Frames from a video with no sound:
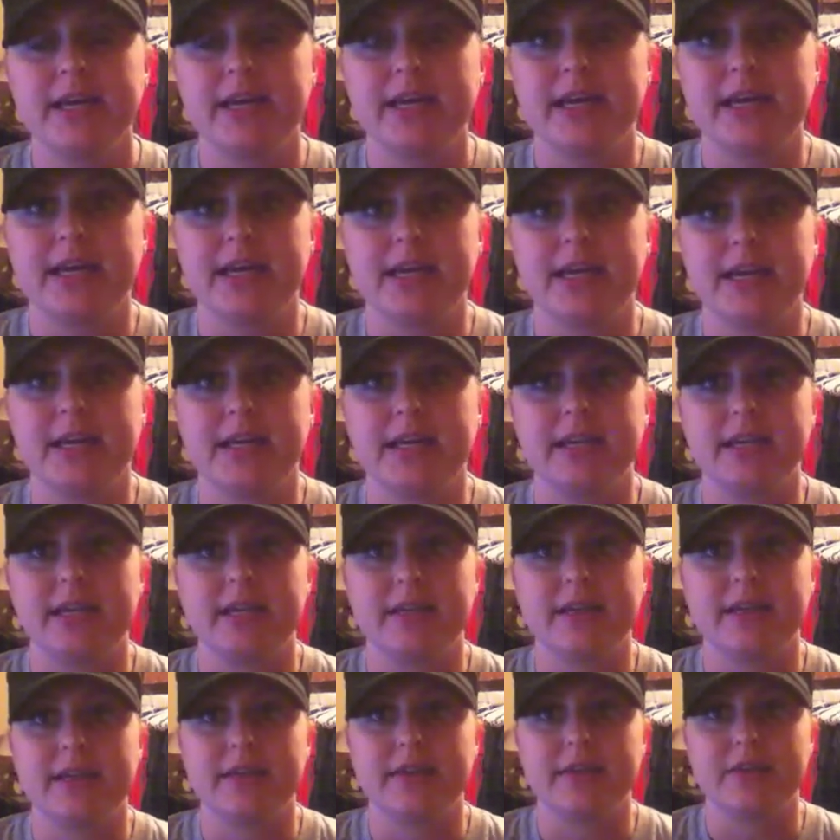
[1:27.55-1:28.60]
and
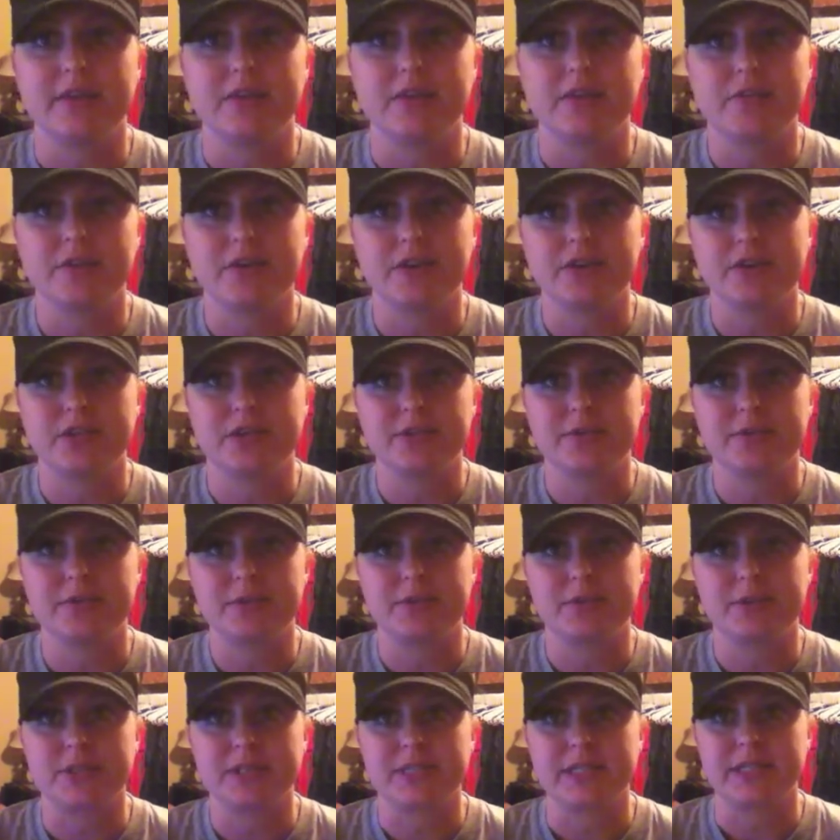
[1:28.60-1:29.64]
the new version that
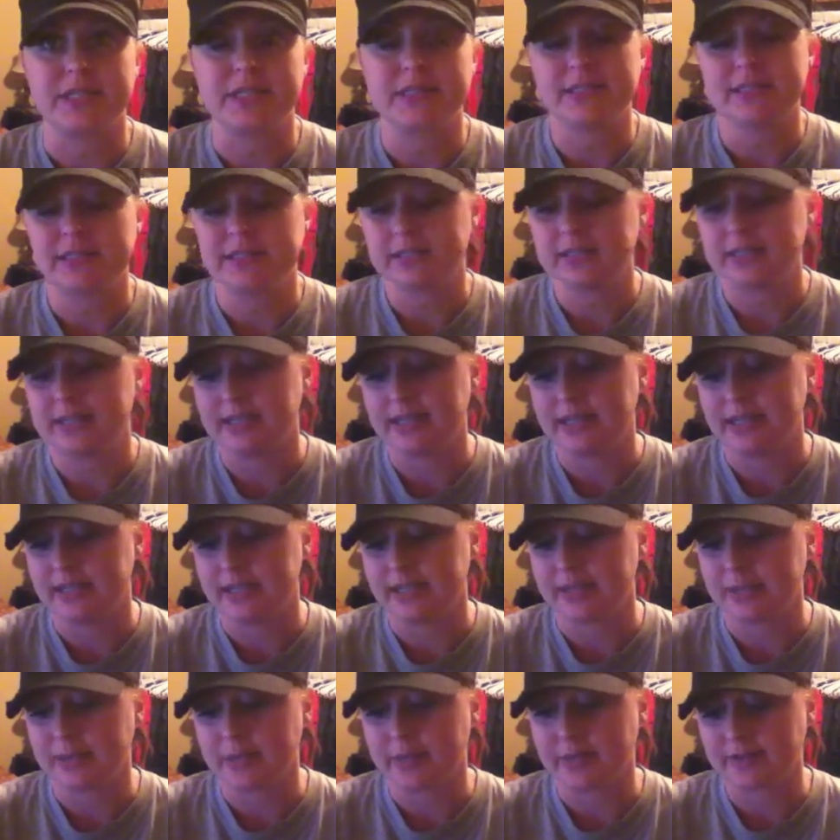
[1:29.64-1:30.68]
was released
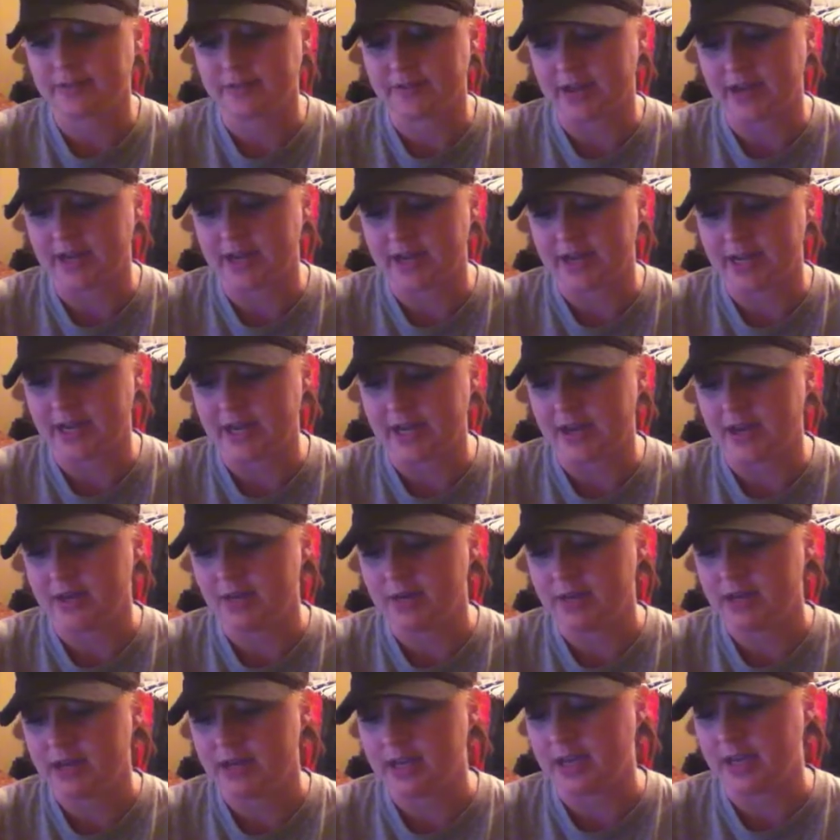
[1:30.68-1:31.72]
is what I've got now,
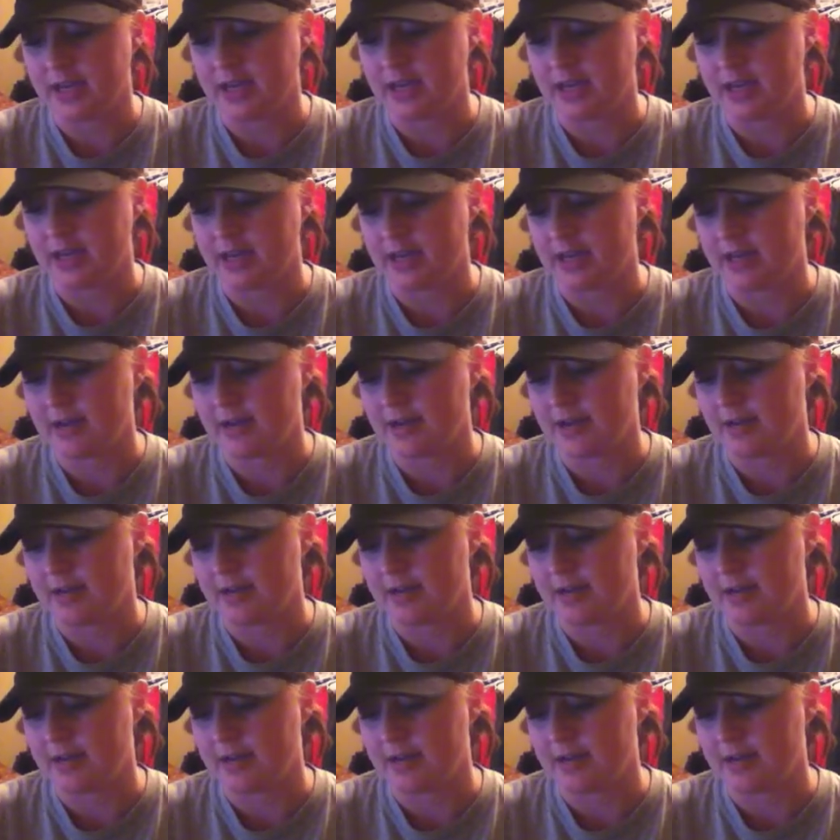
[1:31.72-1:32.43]
and